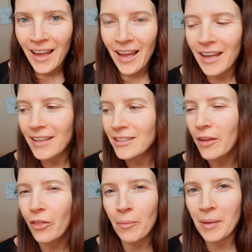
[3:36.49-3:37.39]
And I
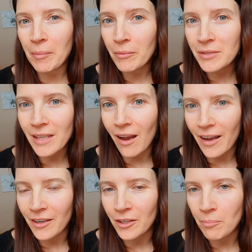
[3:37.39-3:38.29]
thought maybe it was the
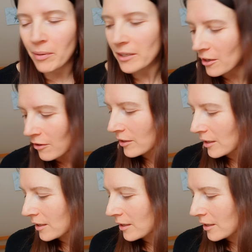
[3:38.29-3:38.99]
iron, but no,